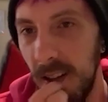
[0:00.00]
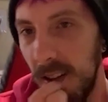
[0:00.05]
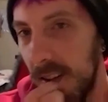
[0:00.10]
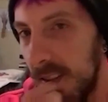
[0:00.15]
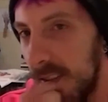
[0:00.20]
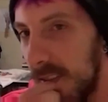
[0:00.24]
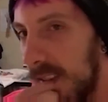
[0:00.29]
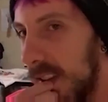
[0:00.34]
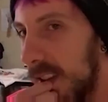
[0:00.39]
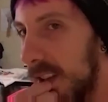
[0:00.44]

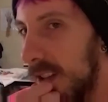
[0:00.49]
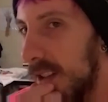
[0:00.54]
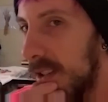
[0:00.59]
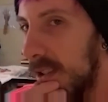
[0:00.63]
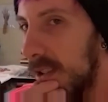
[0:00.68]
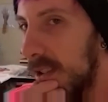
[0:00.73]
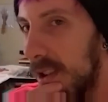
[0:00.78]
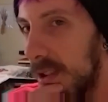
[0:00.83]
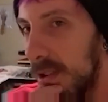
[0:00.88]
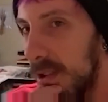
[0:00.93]
that
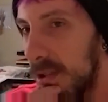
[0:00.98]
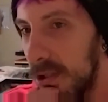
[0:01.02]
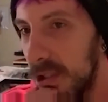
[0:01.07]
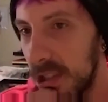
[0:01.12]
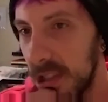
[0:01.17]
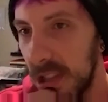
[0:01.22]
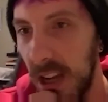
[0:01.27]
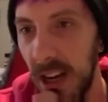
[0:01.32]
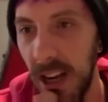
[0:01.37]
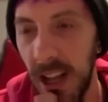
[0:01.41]
you know you
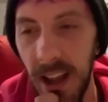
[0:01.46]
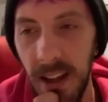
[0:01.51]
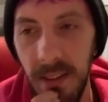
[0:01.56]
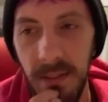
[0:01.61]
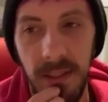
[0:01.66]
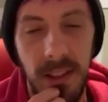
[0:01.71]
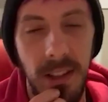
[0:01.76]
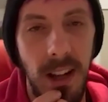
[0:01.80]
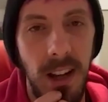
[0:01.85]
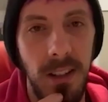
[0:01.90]
just kind of have
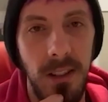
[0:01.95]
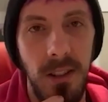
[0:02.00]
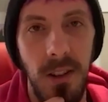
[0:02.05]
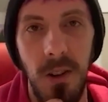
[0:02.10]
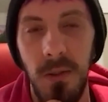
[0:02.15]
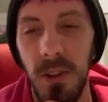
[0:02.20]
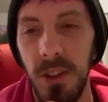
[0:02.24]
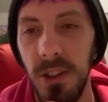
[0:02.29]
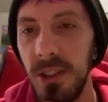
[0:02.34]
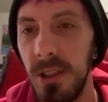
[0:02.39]
to knock
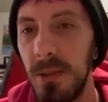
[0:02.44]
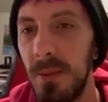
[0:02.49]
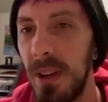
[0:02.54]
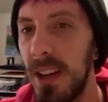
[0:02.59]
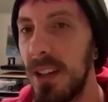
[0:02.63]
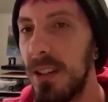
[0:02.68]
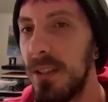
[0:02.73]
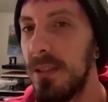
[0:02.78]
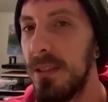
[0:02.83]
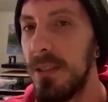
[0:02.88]
over
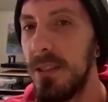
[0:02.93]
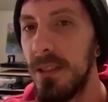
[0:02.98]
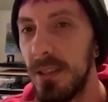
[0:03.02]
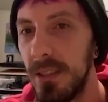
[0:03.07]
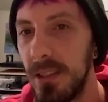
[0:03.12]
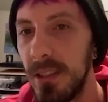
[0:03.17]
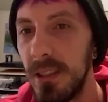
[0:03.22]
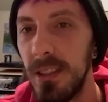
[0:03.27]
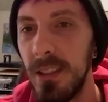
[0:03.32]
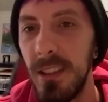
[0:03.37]
somehow.
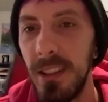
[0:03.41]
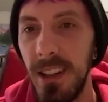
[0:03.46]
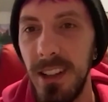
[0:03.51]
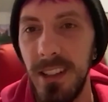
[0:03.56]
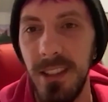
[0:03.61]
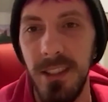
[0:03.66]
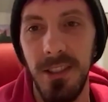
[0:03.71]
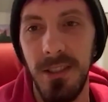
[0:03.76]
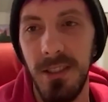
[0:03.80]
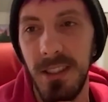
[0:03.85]
And
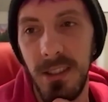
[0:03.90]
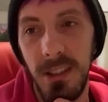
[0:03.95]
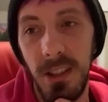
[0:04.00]
just